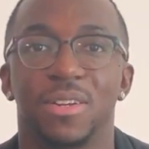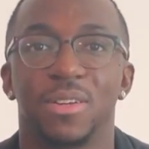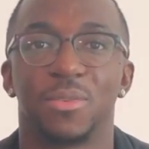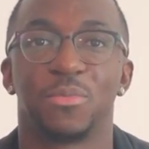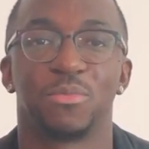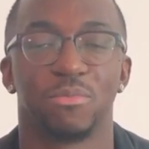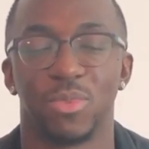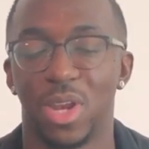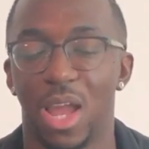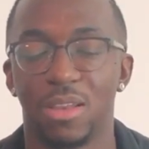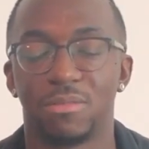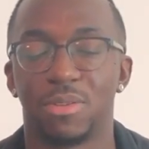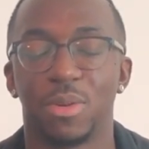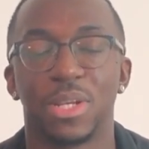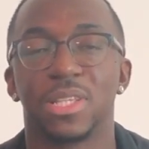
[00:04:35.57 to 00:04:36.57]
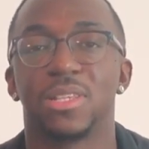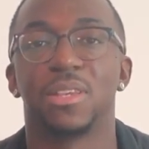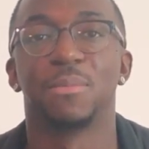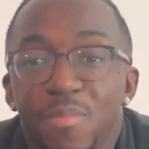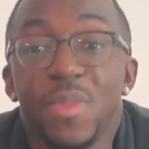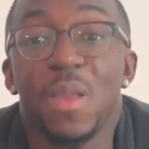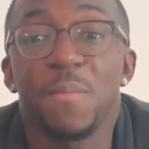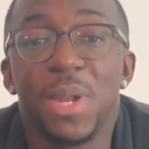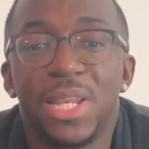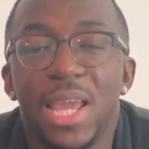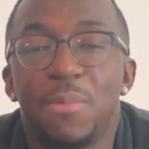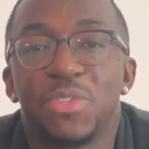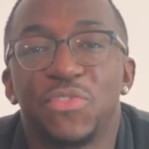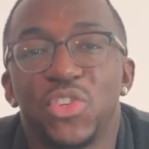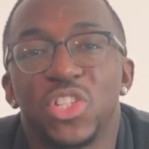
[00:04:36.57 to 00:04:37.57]
We're not doing this anymore. My dad was the
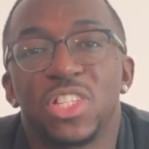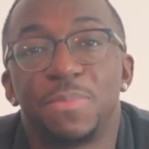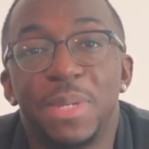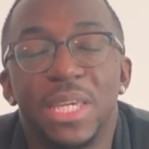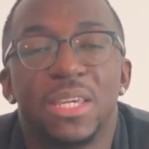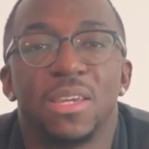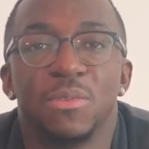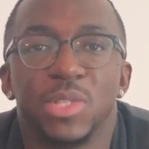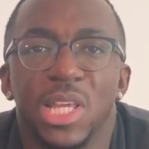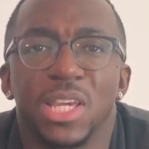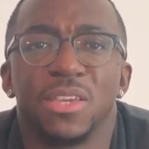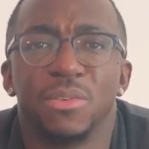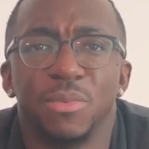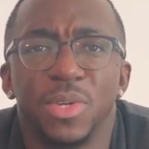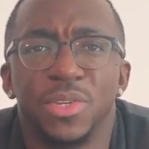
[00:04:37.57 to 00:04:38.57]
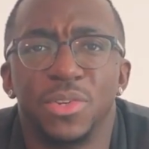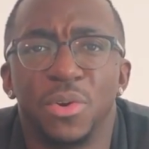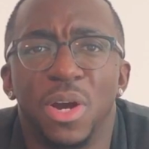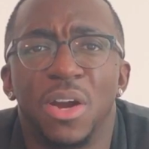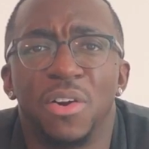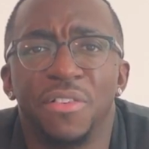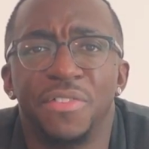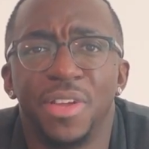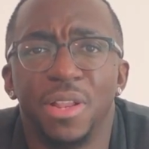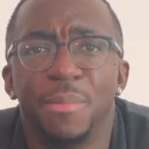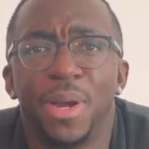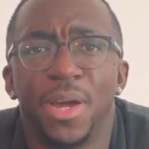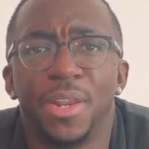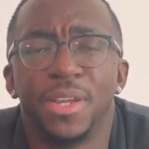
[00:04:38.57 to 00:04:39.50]
first to speak, and like, you know how I feel about it.